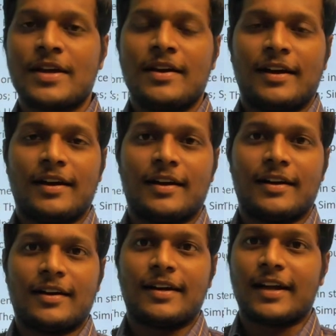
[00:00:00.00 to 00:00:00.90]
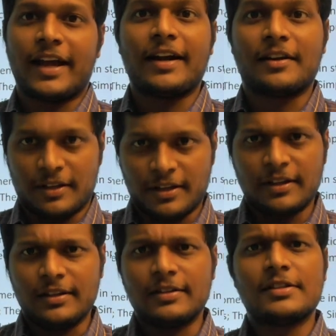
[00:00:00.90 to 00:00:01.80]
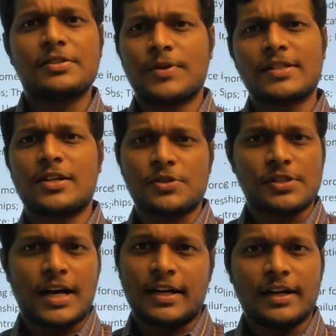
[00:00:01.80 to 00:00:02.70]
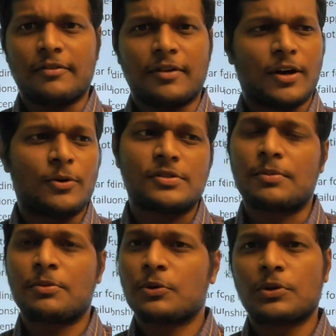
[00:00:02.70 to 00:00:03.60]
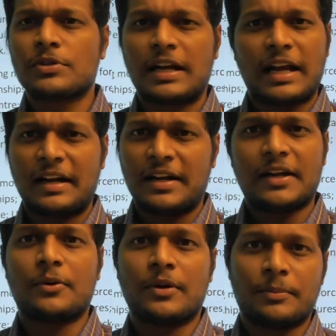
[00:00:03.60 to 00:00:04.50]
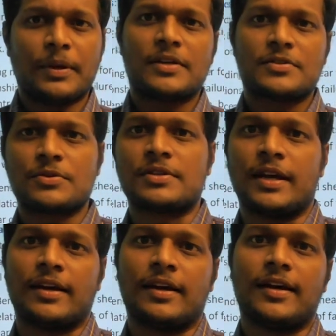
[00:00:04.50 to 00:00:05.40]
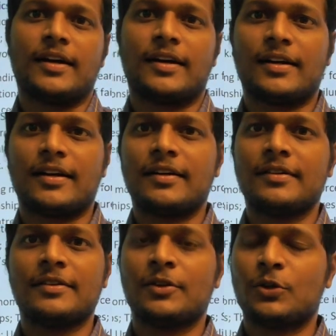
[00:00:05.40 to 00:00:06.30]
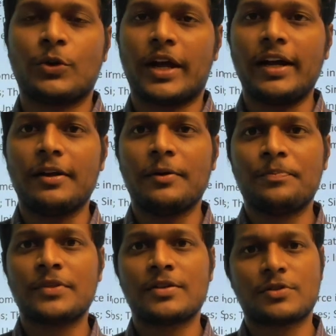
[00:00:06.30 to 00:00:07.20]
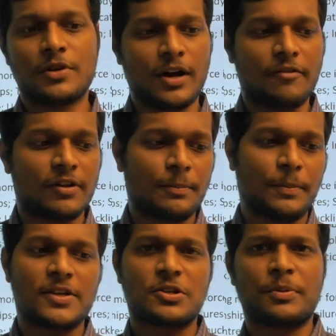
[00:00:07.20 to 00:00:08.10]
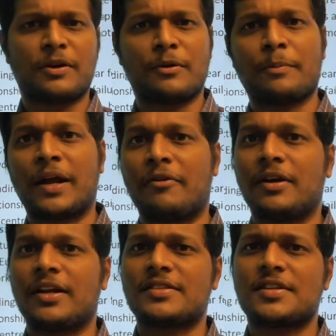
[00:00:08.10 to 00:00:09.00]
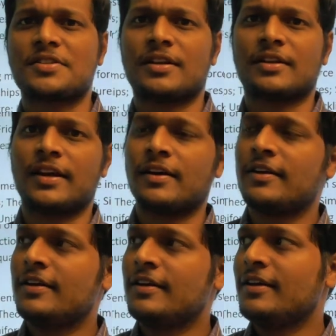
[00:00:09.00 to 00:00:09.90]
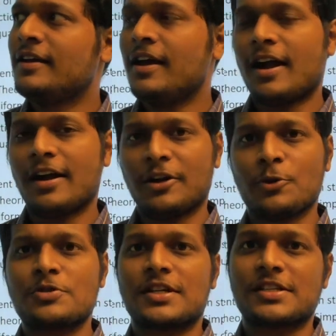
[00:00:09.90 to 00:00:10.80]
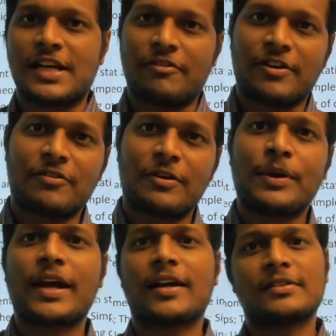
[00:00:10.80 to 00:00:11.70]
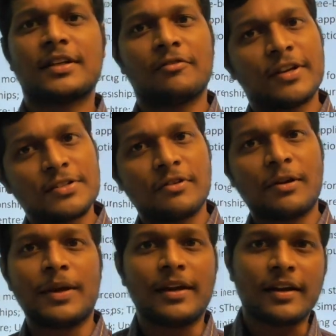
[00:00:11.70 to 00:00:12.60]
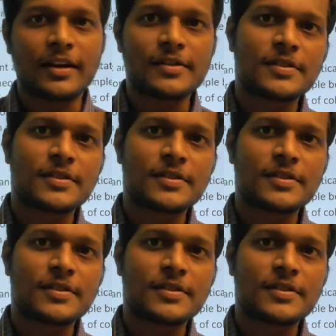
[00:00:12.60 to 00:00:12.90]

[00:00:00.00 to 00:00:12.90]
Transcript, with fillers: uh, GATE, this was also started around some 2009-10 only, PSUs taking uh, through GATE. So after PSU becoming privatization, they and the news that stipend will be cancelled, fees will be increased.